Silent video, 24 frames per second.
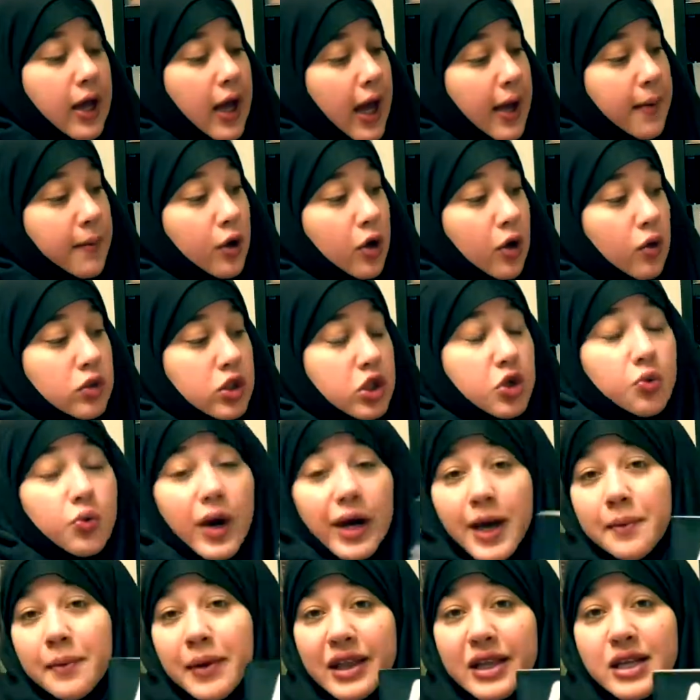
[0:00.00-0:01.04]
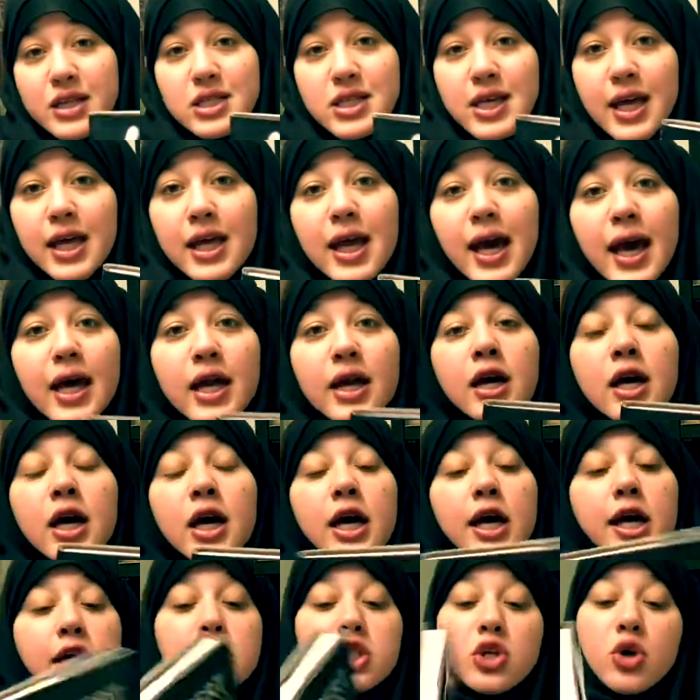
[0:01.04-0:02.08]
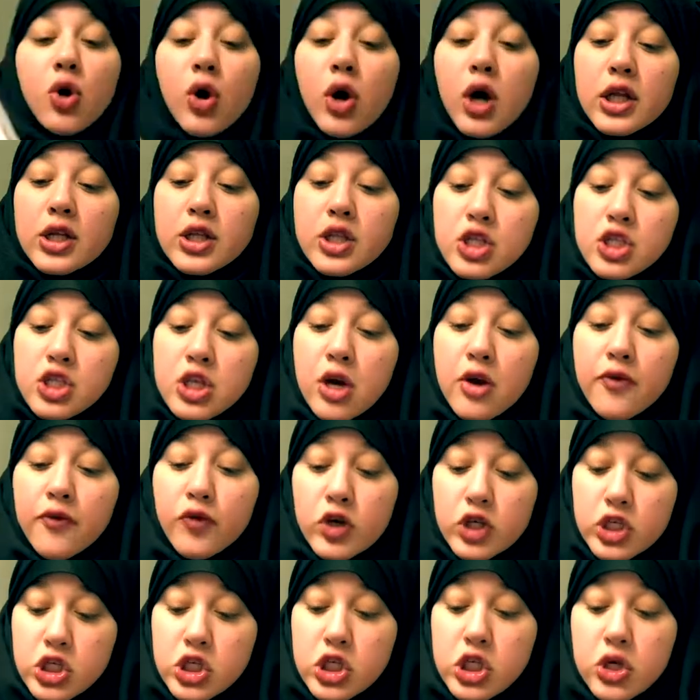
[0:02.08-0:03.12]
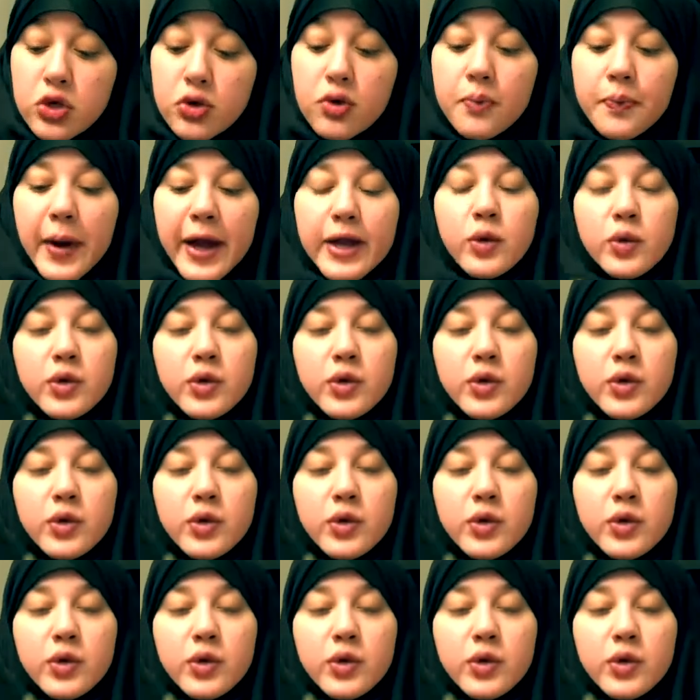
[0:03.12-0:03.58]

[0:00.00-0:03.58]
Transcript: I'm going to recommend this again. It's called Dessert for Two by